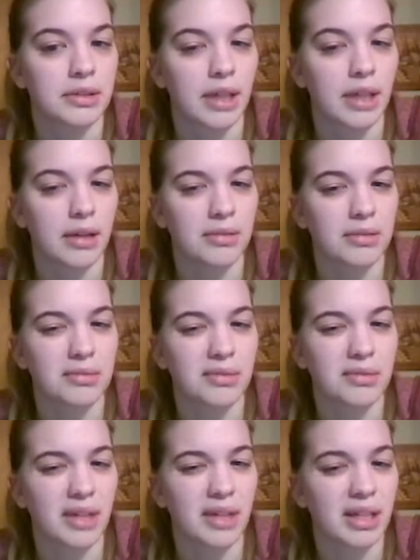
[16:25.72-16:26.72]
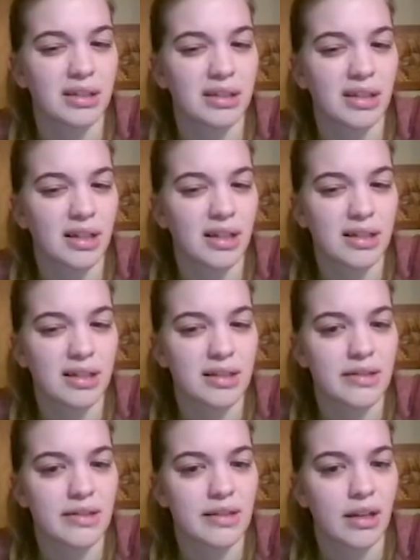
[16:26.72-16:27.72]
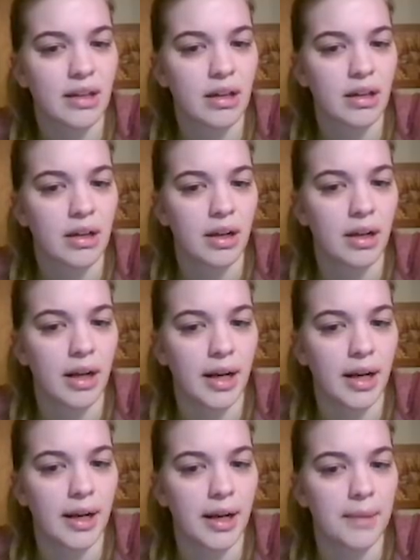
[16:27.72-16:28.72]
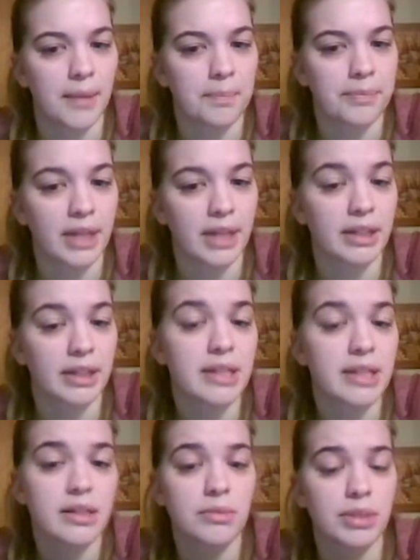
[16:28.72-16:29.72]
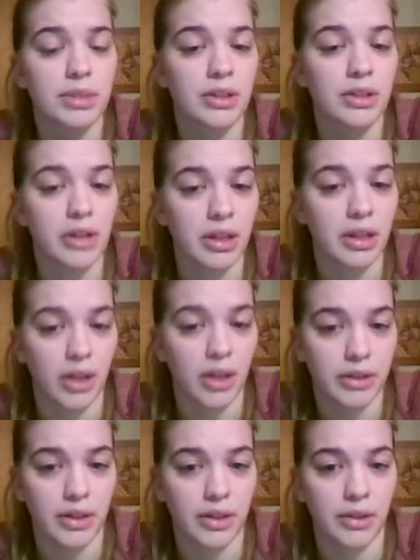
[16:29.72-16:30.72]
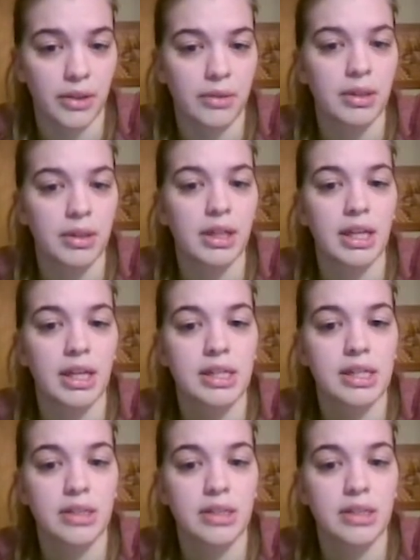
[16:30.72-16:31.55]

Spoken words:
how great that is. At least with target lock though, it's